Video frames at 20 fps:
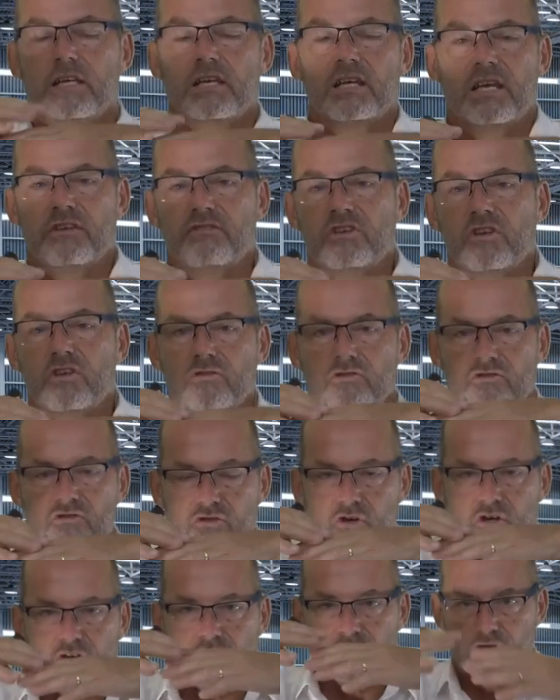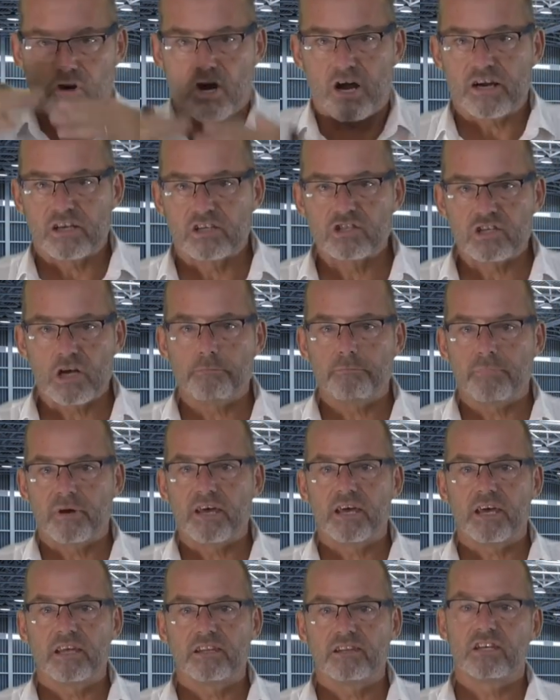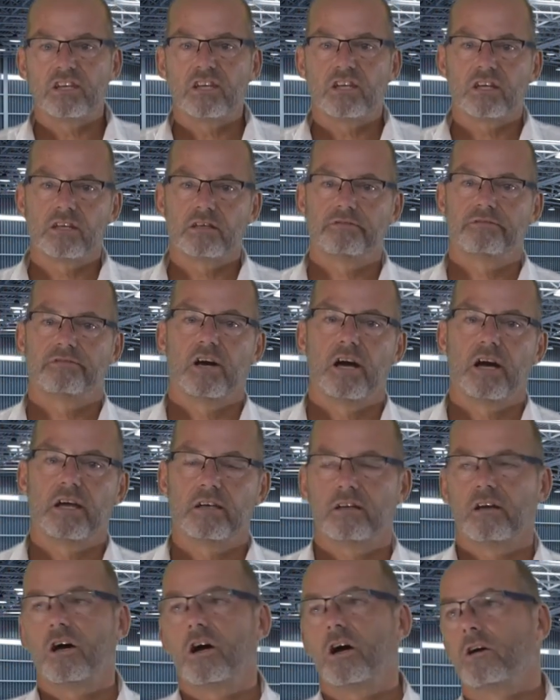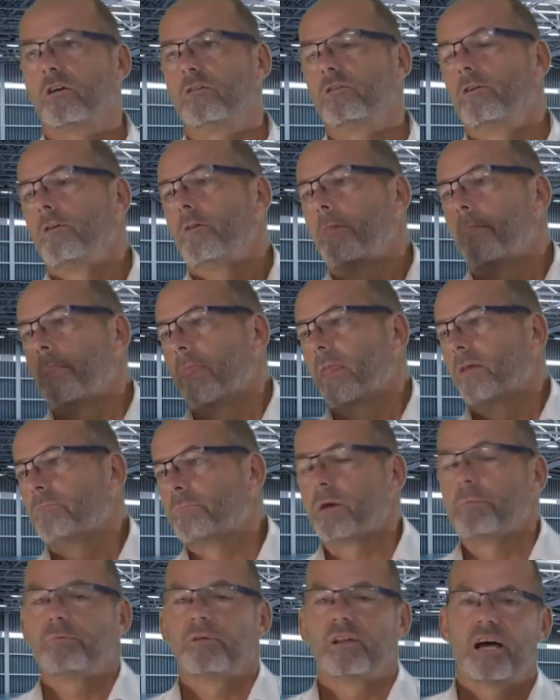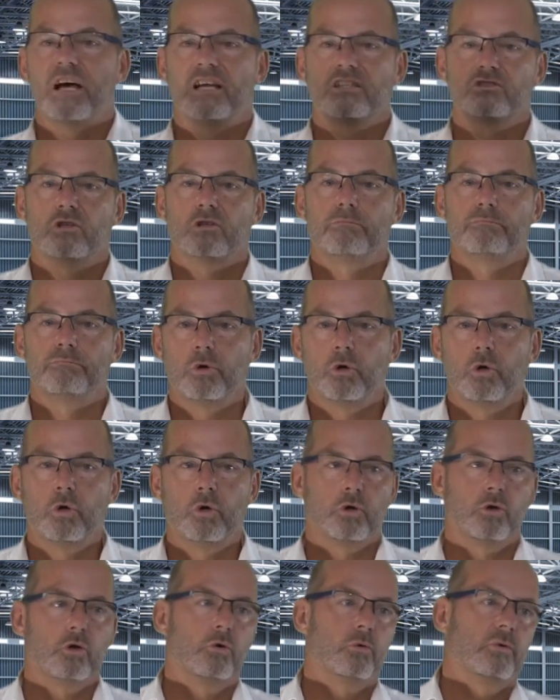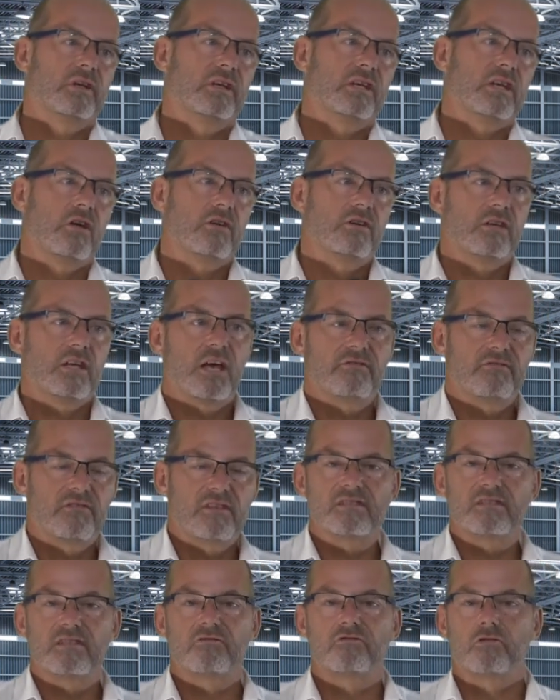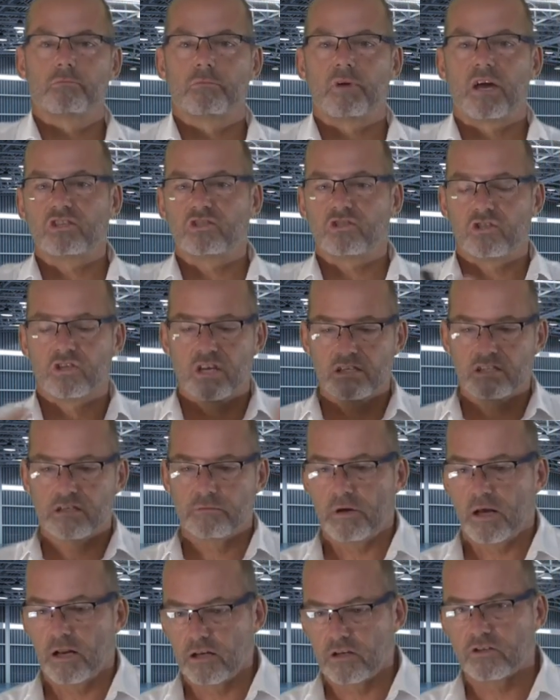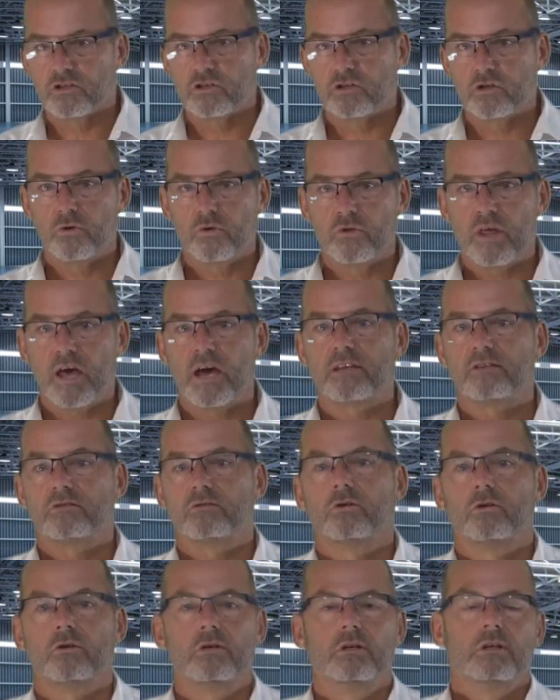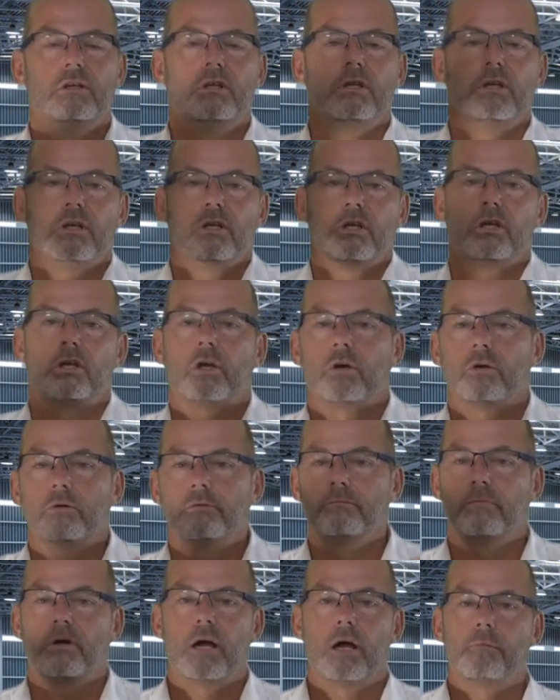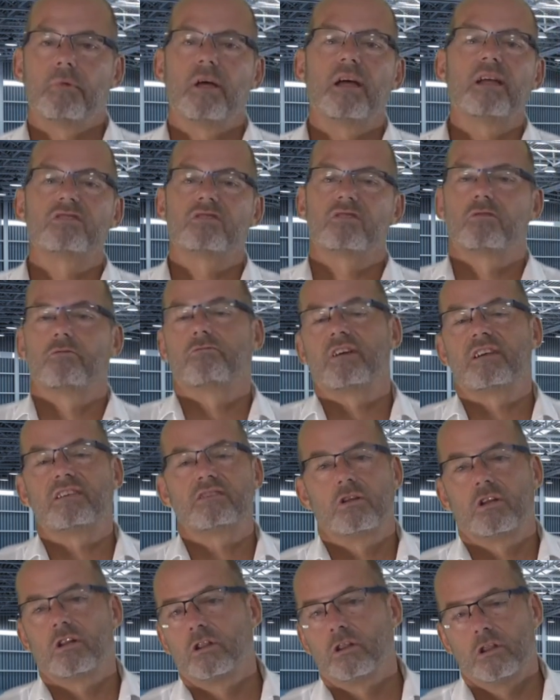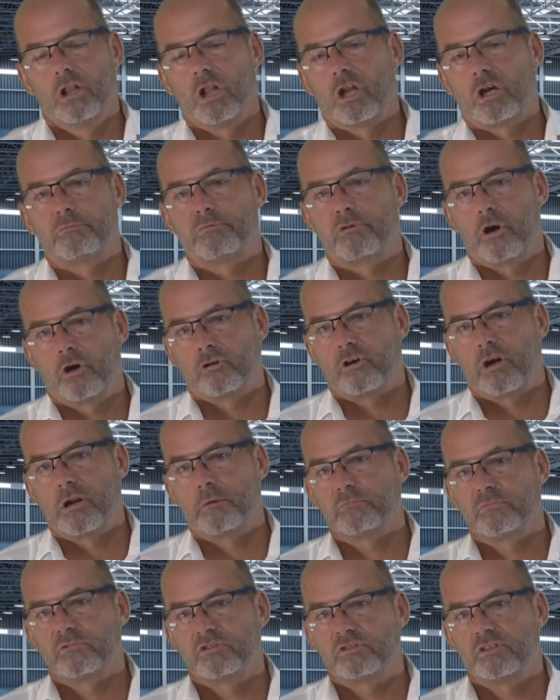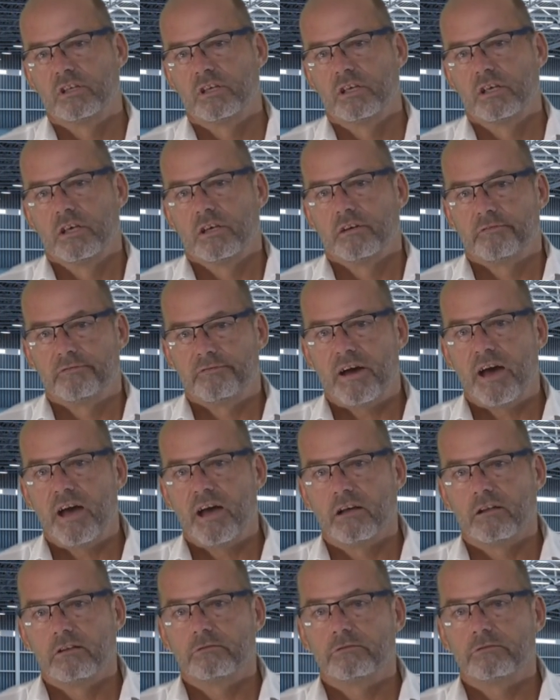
If you sort of try to jump ahead, then you're going to find, oh, people aren't on board, or we don't have this information yet to be able to do that. Or, you know, it's the reason a lot of programs fail.